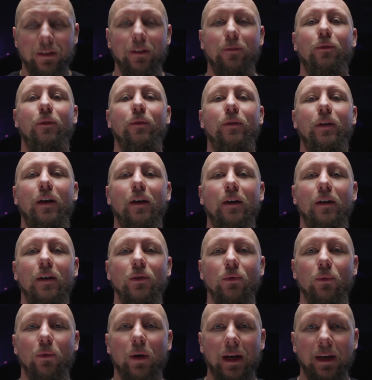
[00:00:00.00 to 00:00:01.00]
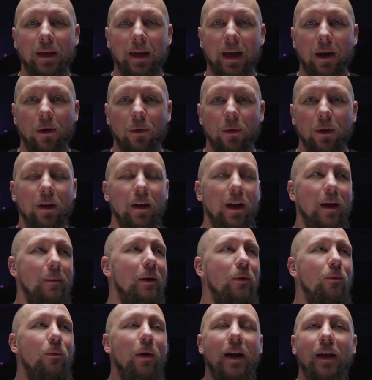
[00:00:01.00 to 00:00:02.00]
different than it is right now. I
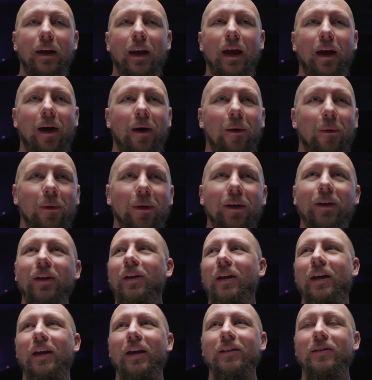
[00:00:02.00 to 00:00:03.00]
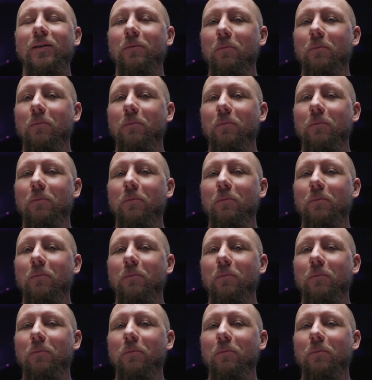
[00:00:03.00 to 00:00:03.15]
mean, right now, it's